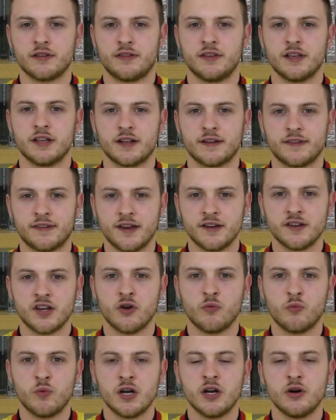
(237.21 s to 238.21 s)
I think
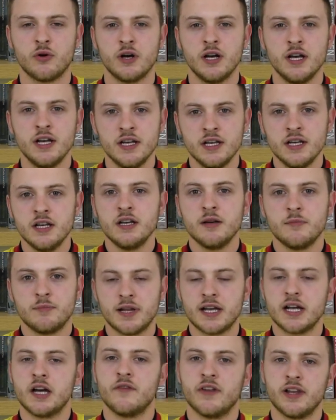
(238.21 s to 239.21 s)
Coutinho will
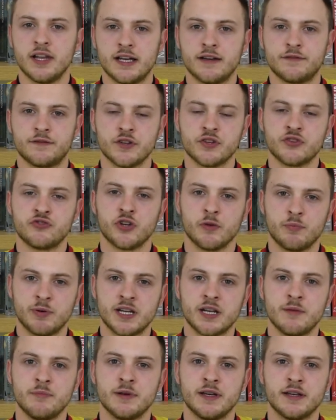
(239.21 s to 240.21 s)
play on the left and drop
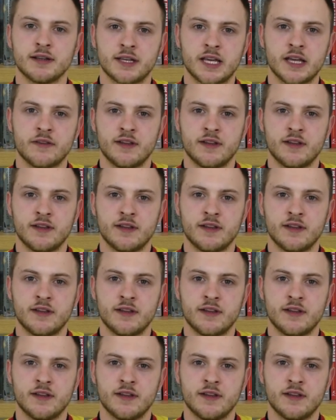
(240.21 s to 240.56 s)
in a bit, give